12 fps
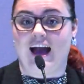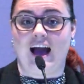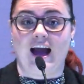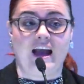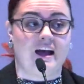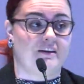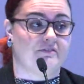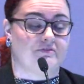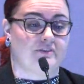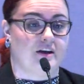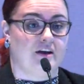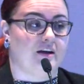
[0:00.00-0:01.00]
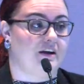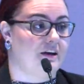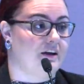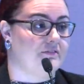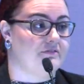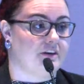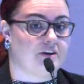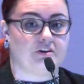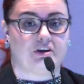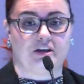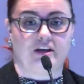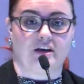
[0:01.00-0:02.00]
I have a
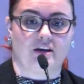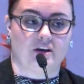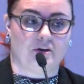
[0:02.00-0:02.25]
very